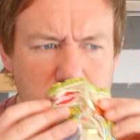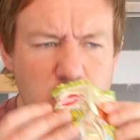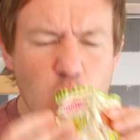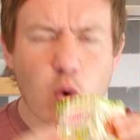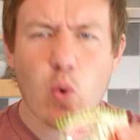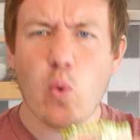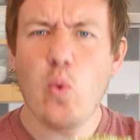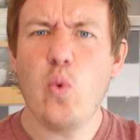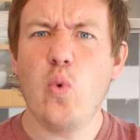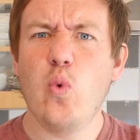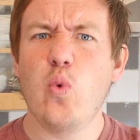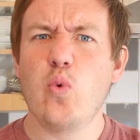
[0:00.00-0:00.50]

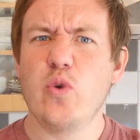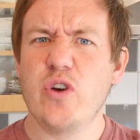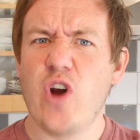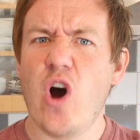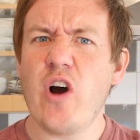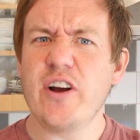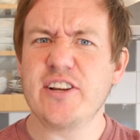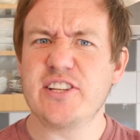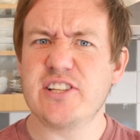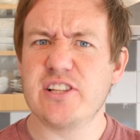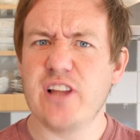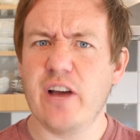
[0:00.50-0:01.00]
Ooh,
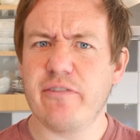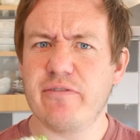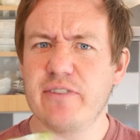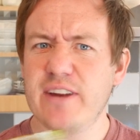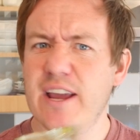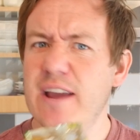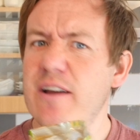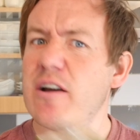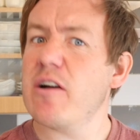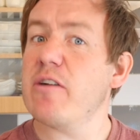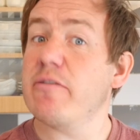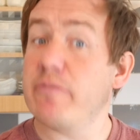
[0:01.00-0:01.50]
nice, loving
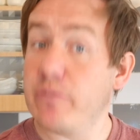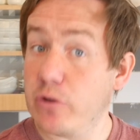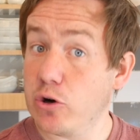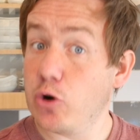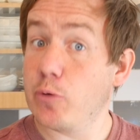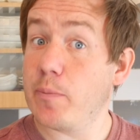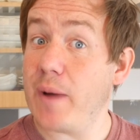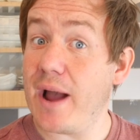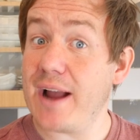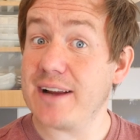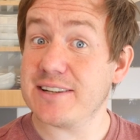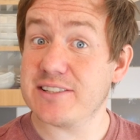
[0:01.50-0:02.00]
it. Foil
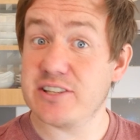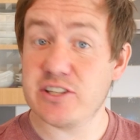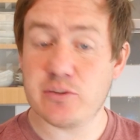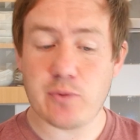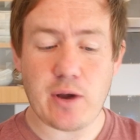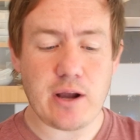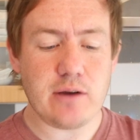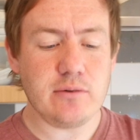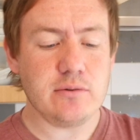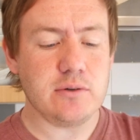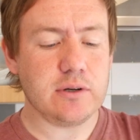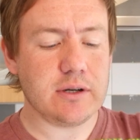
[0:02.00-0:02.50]
packed as
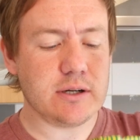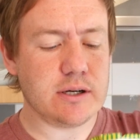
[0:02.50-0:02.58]
well.